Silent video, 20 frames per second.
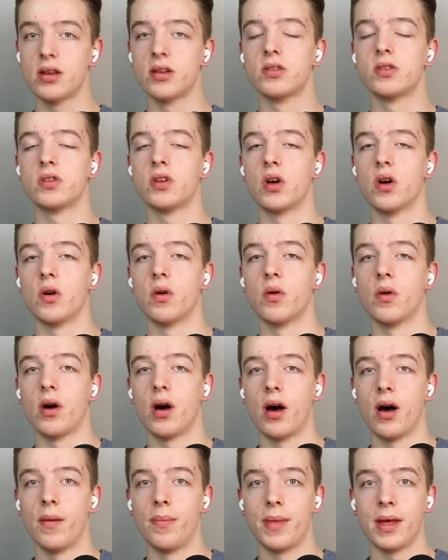So
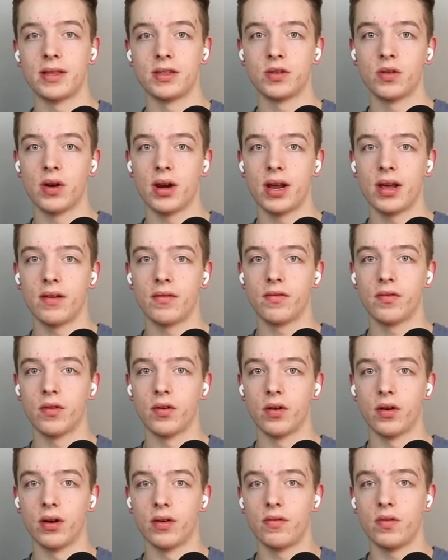that's great
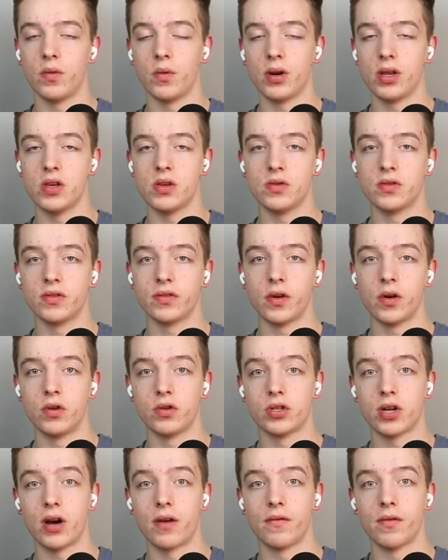for if you want to use
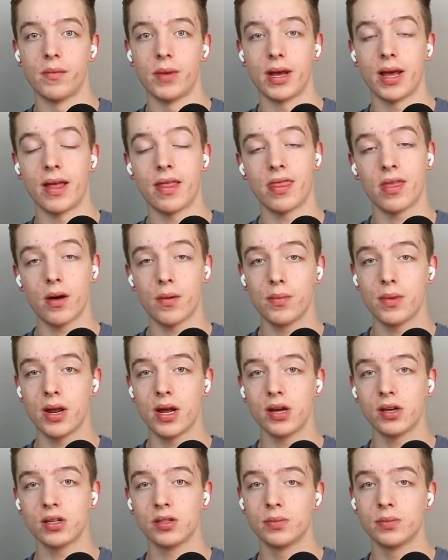Photoshop for making thumbnails,